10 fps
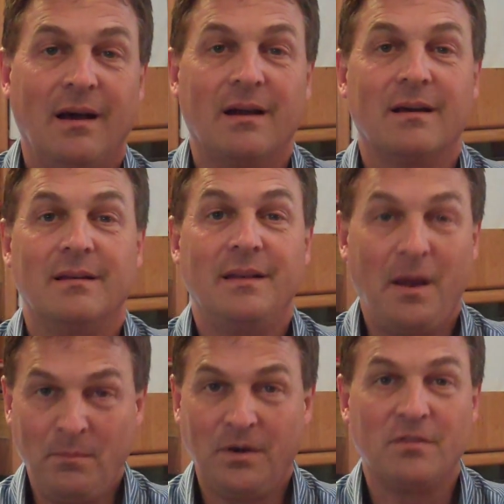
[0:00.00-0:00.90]
a
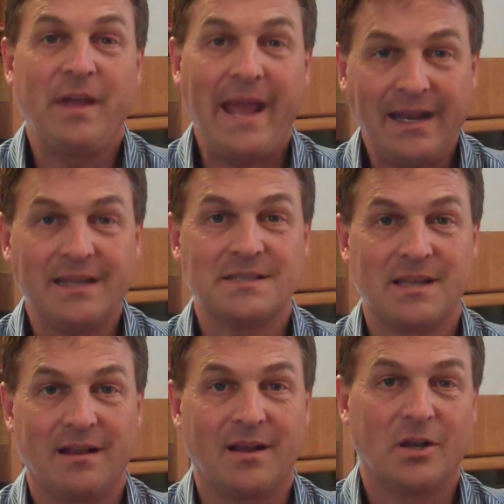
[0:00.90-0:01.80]
number of
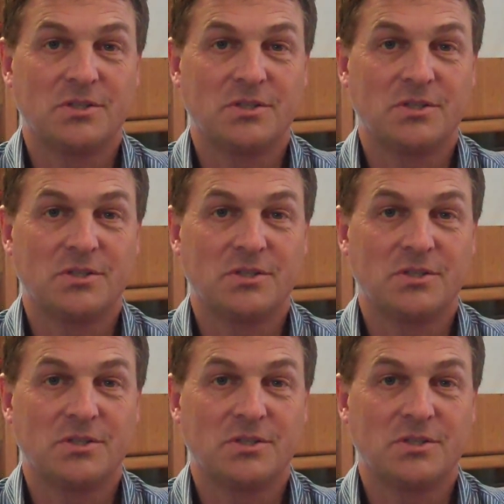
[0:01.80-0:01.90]
headings in it,